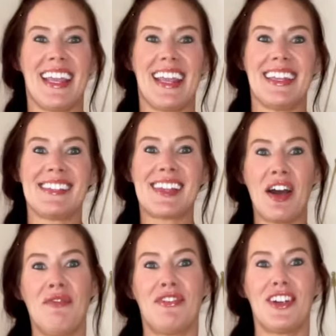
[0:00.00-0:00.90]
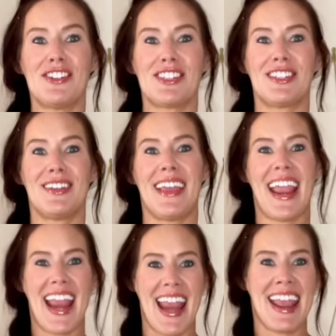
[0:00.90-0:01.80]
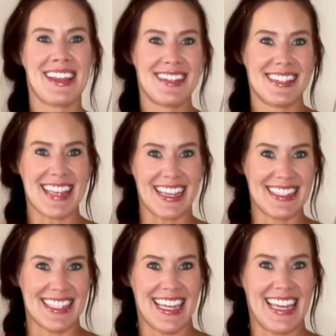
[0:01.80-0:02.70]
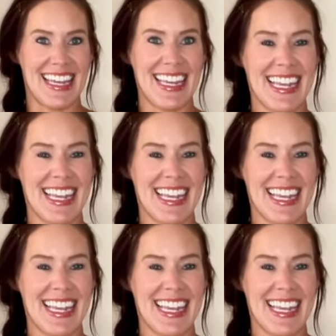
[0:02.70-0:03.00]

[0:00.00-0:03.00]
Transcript: is comfort and sexy.